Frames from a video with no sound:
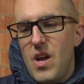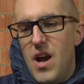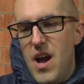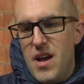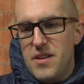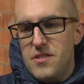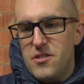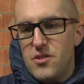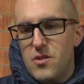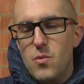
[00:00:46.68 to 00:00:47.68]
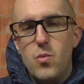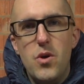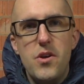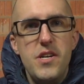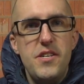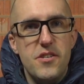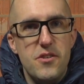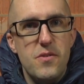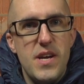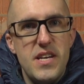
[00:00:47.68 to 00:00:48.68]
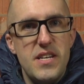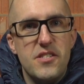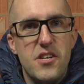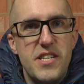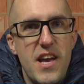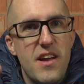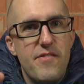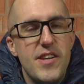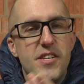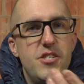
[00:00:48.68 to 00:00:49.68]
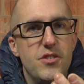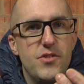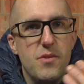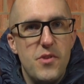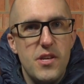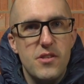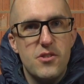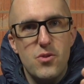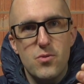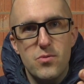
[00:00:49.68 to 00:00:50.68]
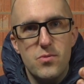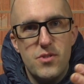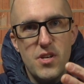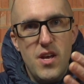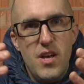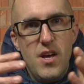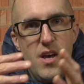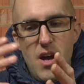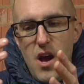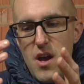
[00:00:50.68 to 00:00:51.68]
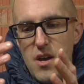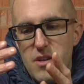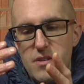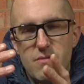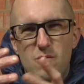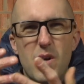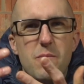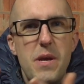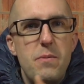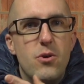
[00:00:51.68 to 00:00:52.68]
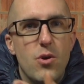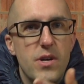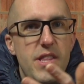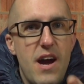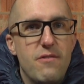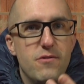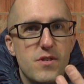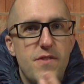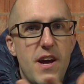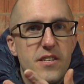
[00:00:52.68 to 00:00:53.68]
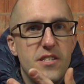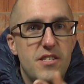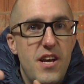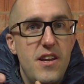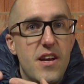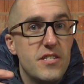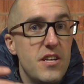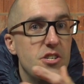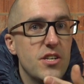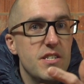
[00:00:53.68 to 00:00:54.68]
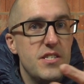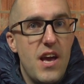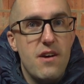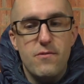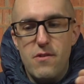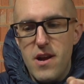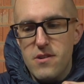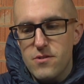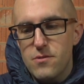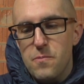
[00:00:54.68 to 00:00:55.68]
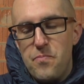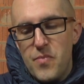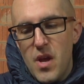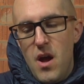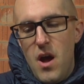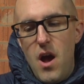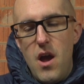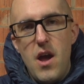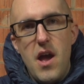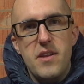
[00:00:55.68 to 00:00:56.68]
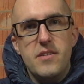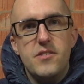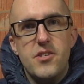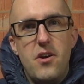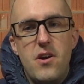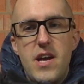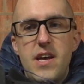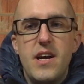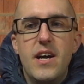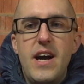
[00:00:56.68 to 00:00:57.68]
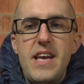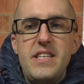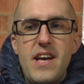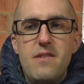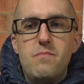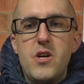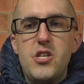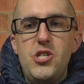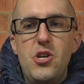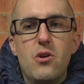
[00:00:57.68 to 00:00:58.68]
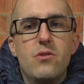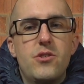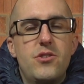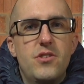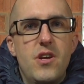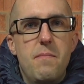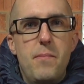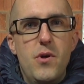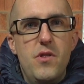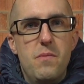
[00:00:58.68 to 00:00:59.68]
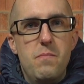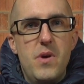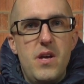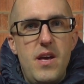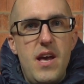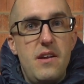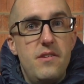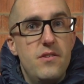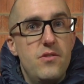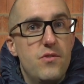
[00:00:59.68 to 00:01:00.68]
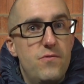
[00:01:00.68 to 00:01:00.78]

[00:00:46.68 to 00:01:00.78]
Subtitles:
And what I do is I take advantage of something that's called, well, people call it the alpha effect. Essentially it's the alpha angle. And I lay down my shocks and put them in the